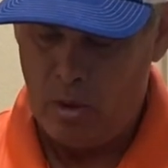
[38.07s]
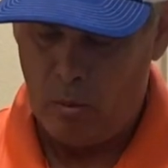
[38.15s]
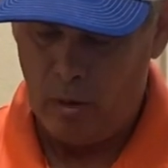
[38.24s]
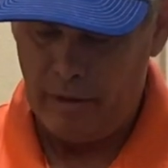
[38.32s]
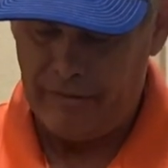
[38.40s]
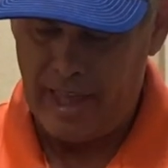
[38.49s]

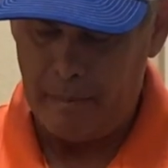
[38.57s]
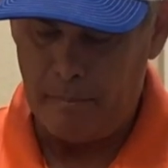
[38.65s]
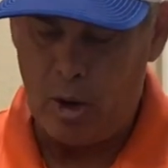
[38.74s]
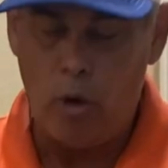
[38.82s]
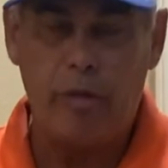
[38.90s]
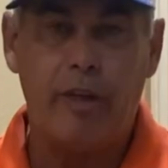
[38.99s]
Well, if they
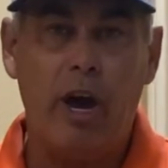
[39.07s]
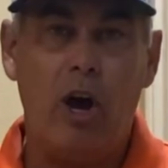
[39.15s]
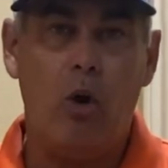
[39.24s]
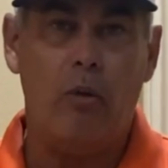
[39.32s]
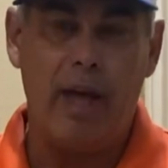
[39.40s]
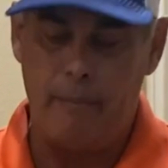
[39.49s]
both
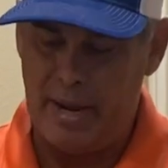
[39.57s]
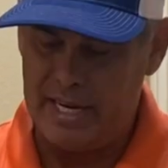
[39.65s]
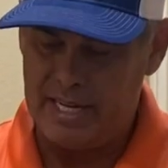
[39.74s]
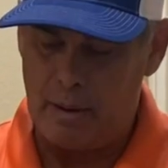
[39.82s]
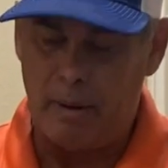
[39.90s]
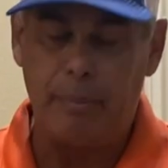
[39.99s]
go, that
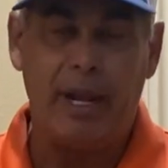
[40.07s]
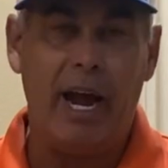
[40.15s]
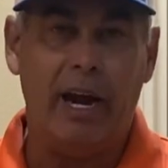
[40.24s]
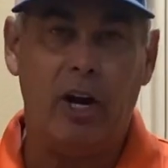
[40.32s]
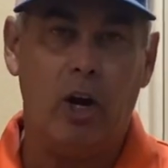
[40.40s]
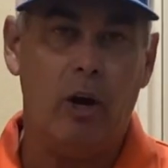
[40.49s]
means I'm
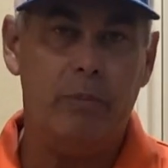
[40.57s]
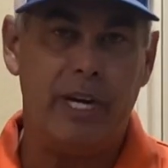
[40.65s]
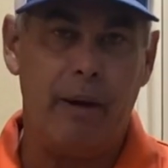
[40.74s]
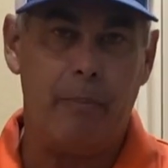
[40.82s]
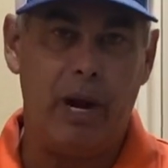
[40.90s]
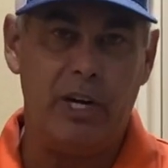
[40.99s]
applying curb
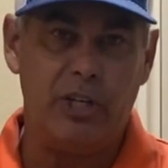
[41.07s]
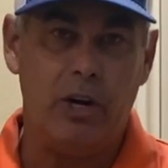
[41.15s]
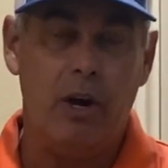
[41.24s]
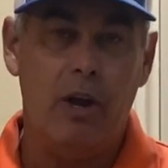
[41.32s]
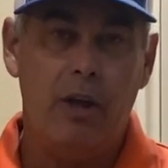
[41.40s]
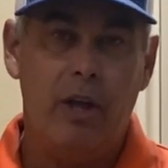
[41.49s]
chain
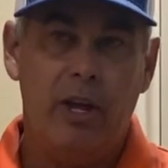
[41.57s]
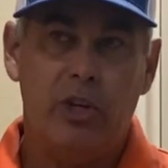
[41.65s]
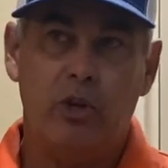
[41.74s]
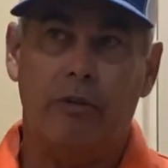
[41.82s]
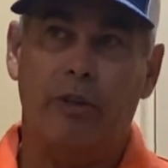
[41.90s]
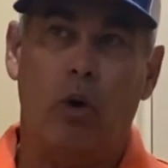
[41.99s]
pressure.
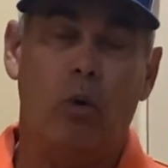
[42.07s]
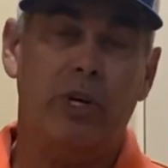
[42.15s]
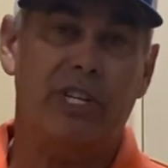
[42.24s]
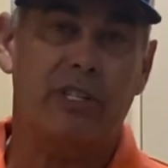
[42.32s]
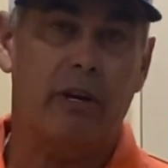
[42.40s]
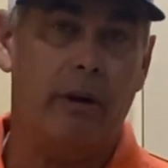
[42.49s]
So if the
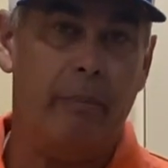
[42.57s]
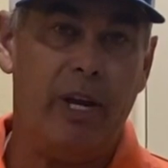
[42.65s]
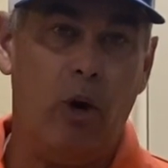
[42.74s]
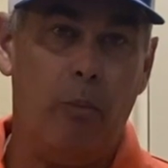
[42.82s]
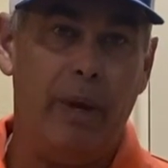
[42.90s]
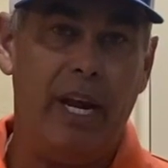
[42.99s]
horse is going to be
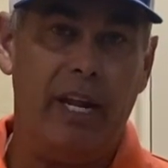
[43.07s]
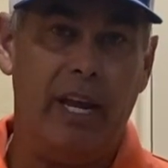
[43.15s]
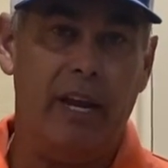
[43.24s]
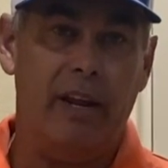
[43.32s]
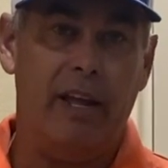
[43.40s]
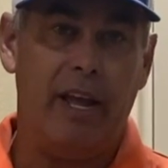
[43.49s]

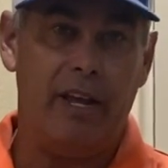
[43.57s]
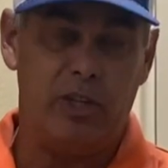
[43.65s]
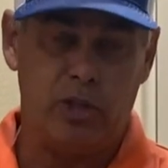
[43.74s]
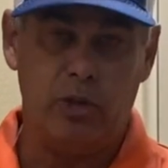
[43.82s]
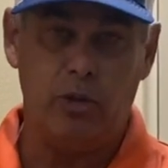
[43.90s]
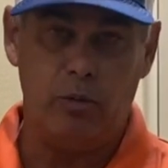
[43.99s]
obedient
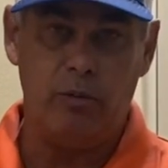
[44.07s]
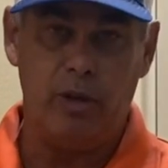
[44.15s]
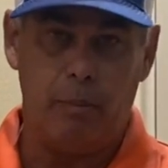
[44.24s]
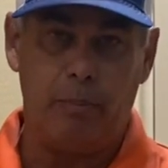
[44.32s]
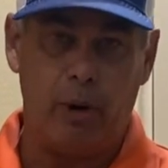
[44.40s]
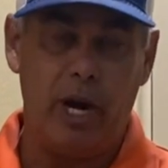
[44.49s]
to
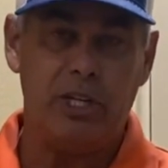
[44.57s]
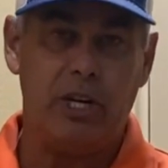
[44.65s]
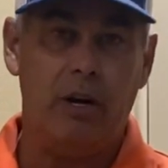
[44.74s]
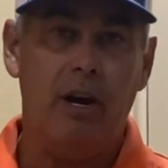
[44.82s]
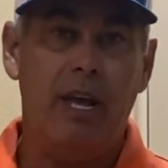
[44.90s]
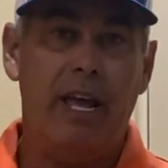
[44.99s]
the
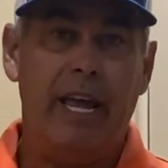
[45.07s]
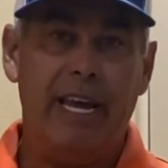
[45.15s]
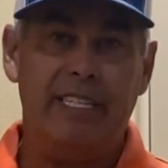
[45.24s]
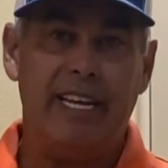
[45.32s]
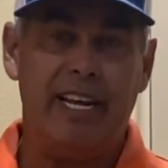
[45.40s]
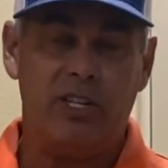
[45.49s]
pressure, he
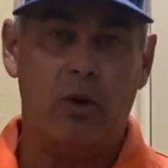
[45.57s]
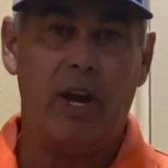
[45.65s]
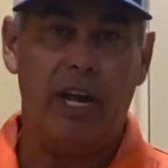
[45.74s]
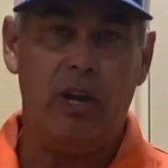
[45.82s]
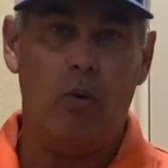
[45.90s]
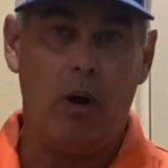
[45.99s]
says,
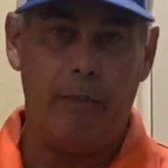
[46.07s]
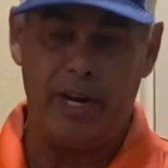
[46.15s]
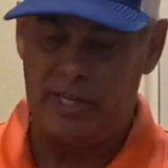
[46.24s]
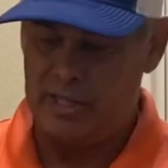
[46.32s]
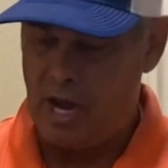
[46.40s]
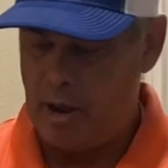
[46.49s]
okay, you want me to
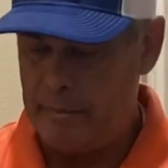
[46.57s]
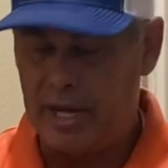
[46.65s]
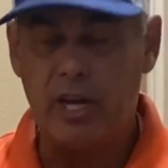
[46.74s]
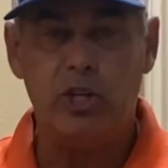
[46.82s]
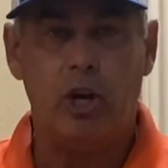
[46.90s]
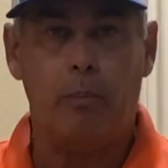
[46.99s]
stop
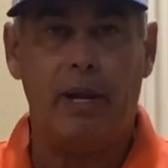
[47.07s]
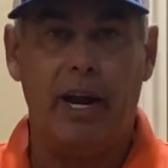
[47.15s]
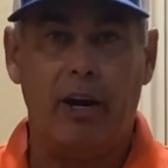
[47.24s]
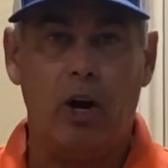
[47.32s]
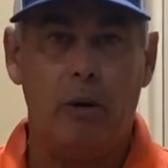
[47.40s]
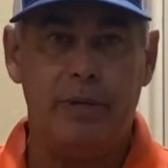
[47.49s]
because you're
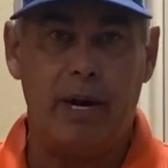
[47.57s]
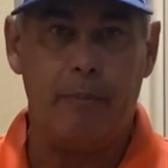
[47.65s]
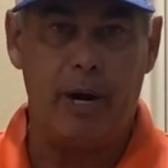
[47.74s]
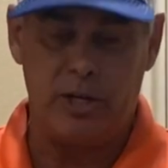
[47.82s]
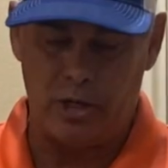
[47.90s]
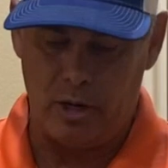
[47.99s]
applying curb chain
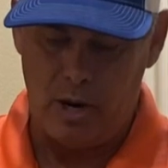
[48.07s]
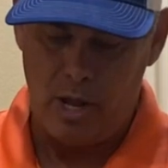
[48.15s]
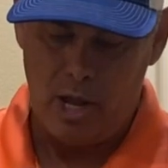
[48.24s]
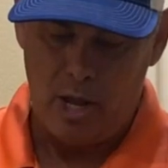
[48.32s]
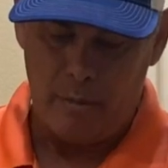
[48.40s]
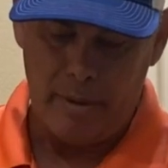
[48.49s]
pressure.
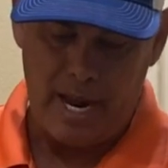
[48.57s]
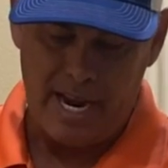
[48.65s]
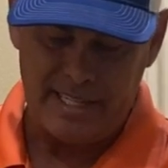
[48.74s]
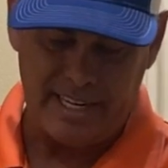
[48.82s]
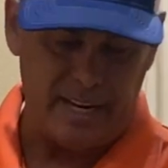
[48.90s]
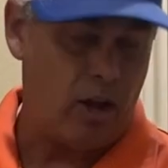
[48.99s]
But I
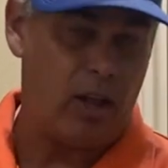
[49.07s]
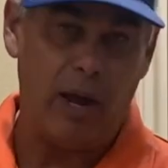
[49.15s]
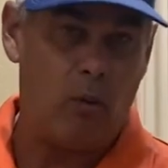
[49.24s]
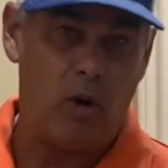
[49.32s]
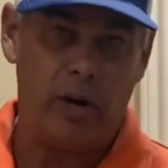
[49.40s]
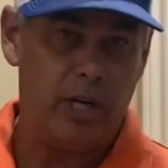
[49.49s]
said all I
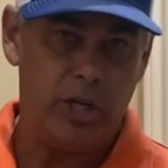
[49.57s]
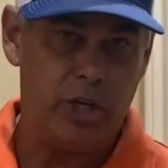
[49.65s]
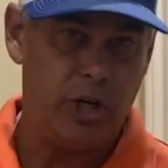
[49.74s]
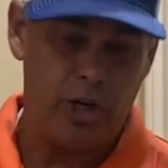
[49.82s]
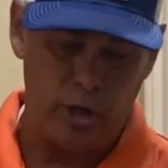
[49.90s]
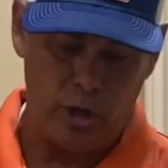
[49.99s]
wanted you
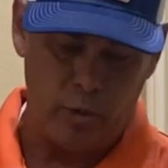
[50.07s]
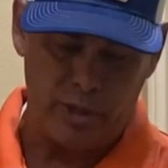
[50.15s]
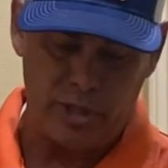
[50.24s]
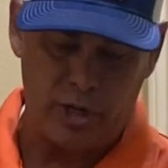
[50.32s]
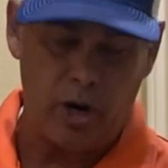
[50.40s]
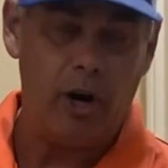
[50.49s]
to do
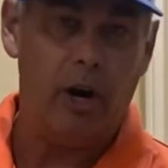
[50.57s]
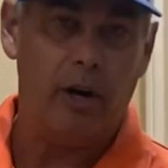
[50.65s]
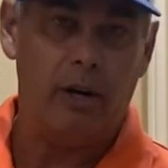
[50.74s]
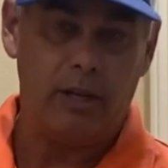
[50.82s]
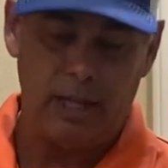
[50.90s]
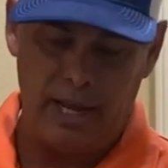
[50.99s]
was turn
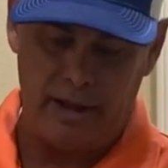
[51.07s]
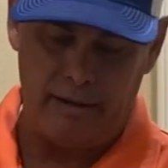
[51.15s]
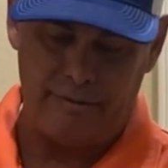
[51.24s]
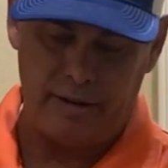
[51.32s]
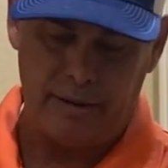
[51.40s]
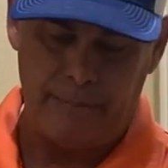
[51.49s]

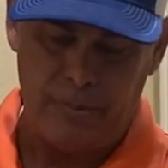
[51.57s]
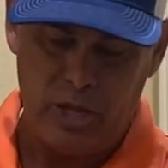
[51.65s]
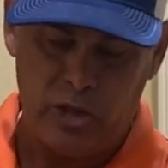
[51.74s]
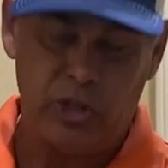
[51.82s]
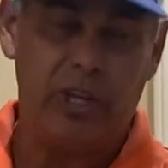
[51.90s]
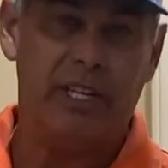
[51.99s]
left.
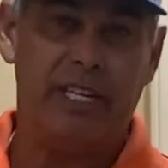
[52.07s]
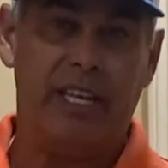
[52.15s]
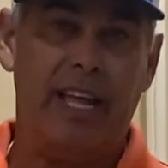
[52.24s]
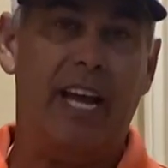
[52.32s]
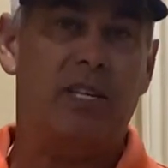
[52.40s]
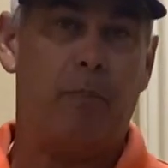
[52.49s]
So you can see
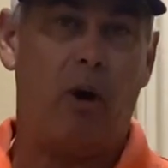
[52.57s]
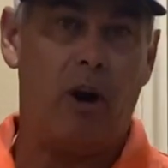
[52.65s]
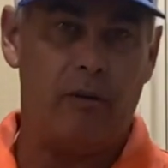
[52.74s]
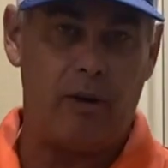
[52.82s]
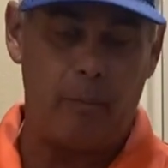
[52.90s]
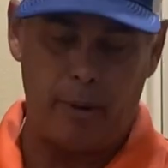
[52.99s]
that's part
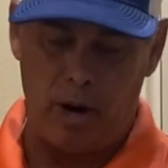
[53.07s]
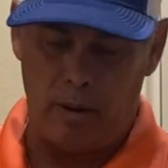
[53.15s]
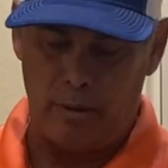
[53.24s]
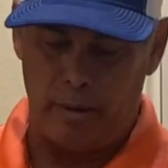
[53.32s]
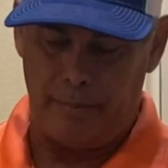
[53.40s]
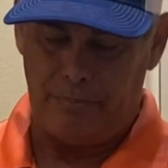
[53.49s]
of our
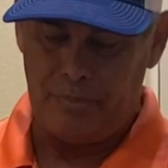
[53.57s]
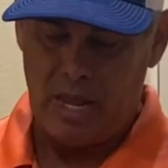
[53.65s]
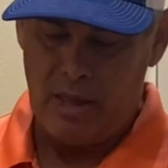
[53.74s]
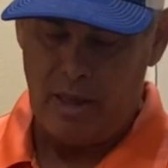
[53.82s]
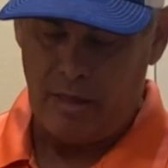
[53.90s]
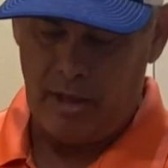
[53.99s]
problem.
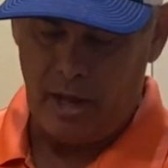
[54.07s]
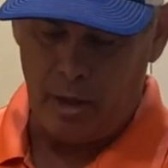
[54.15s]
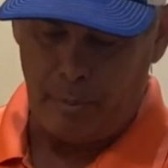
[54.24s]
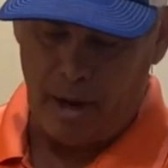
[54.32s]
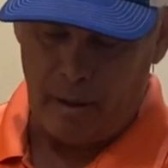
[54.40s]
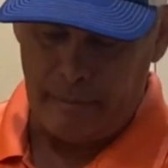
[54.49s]
The other
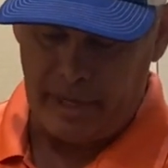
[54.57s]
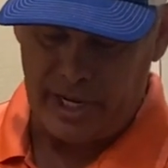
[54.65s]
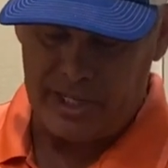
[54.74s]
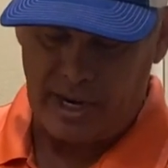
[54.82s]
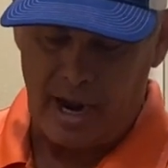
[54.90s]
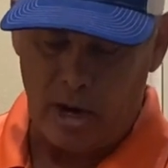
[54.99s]
problem
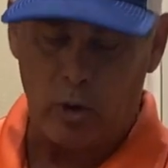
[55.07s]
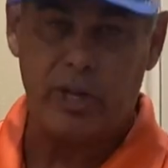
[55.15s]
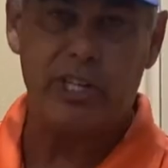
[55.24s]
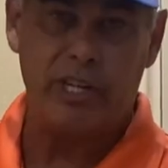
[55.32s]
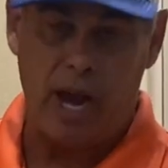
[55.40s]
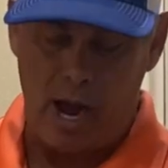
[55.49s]
is I go to
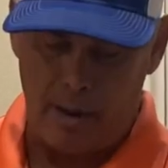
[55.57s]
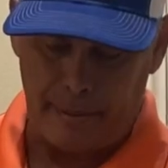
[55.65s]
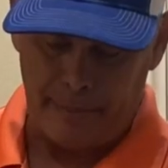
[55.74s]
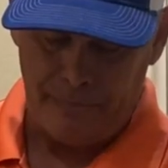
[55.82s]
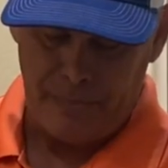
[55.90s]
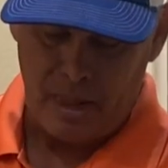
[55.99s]
stop.
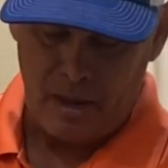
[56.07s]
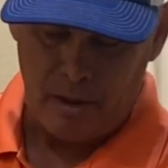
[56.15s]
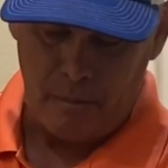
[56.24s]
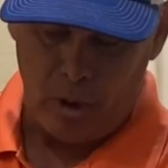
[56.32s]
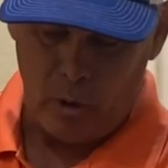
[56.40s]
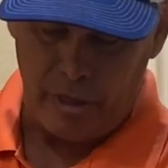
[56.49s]

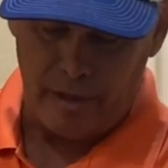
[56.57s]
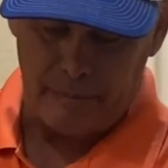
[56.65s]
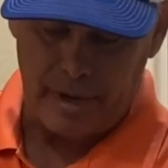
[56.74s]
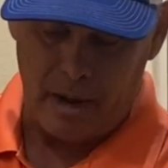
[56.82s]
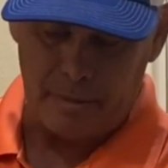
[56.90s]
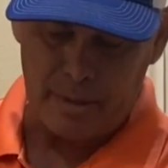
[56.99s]
Both of them
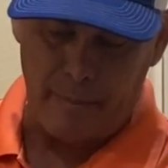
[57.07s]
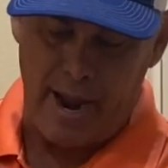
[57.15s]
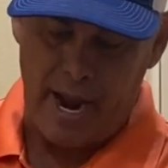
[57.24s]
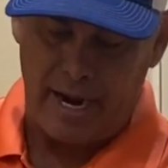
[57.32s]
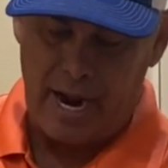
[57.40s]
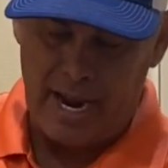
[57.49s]
comes
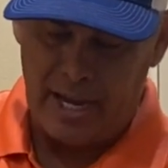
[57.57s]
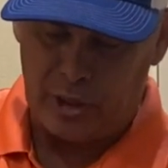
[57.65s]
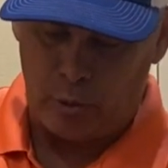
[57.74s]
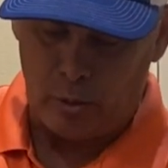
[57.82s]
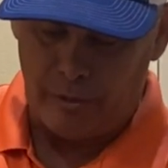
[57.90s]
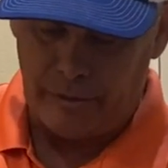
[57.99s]
back, I hit the
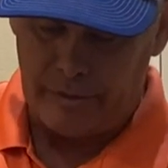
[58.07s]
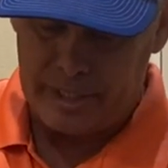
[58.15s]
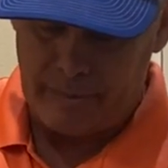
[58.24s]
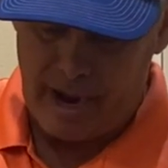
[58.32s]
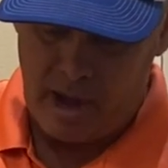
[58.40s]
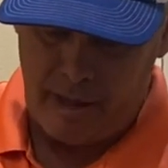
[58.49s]
roof of his
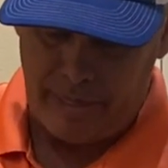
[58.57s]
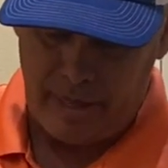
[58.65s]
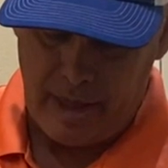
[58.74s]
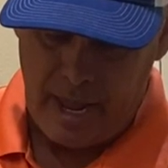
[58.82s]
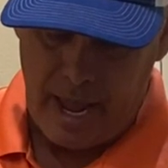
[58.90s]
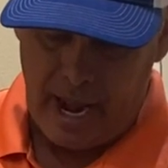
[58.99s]
mouth,
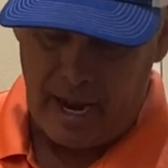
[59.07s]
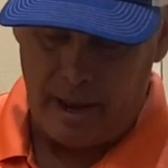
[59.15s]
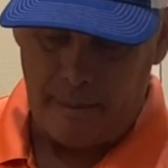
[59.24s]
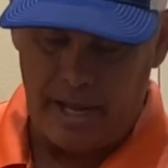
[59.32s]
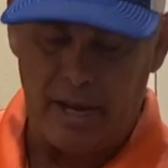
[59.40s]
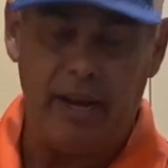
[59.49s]
and
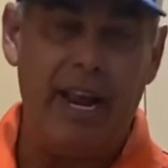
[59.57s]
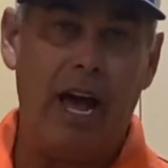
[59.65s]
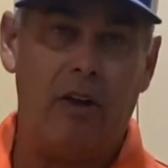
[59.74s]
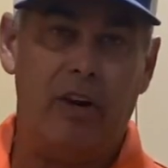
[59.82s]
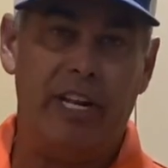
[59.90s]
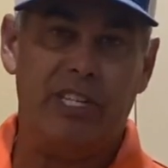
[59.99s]
I'm hitting
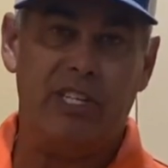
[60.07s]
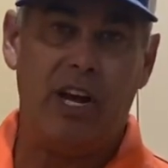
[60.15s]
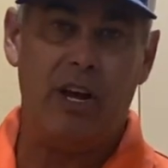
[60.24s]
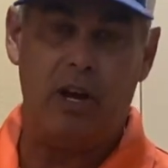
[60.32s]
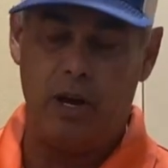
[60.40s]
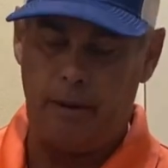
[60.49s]
down on his
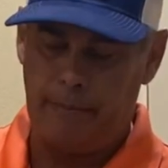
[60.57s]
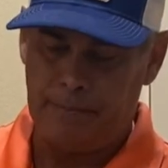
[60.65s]
tongue.